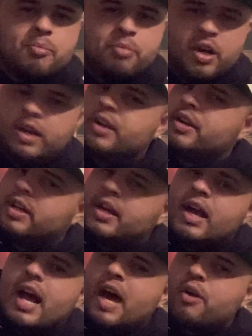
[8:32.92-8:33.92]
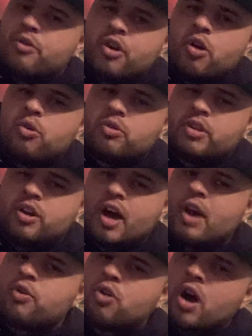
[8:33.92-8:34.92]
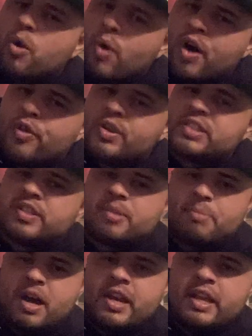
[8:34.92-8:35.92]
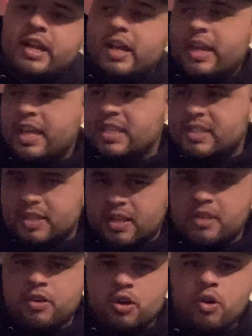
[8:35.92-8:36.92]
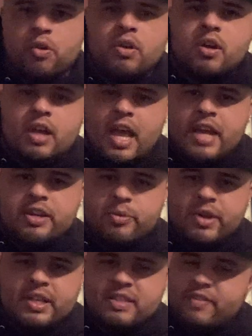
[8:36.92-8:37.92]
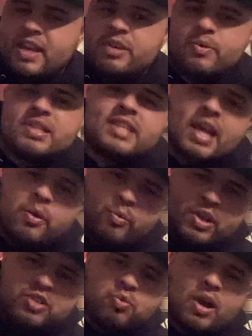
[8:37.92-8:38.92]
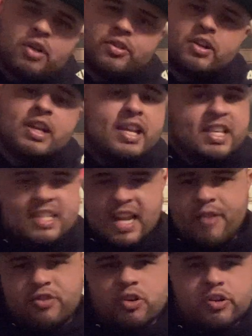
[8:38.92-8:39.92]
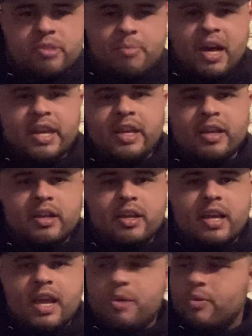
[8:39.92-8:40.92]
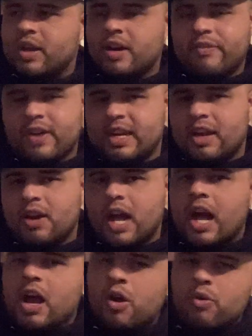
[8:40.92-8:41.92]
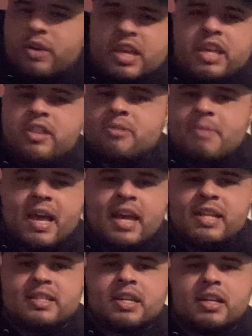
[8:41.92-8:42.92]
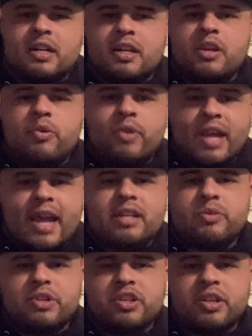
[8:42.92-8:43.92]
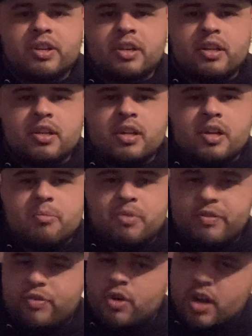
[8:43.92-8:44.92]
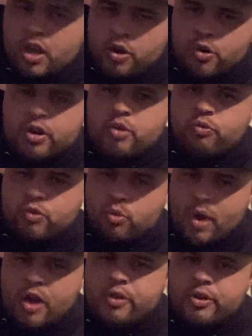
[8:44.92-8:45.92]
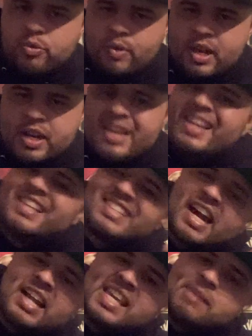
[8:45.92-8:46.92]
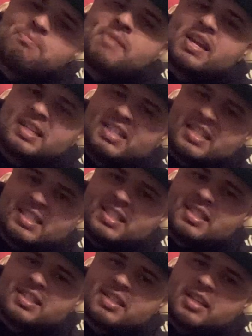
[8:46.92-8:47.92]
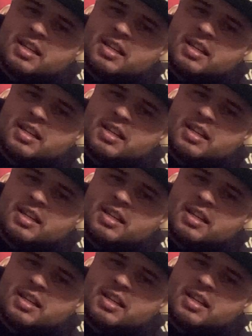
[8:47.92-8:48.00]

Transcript: But I don't know. You know, I don't know how Wilder is to the body against, you know, Andy Ruiz. If Andy Ruiz can't reach Wilder, he's gonna have to go to the body, and we're gonna find out how either man is gonna react to each other. But in order for Wilder to win, he's got to keep him at a distance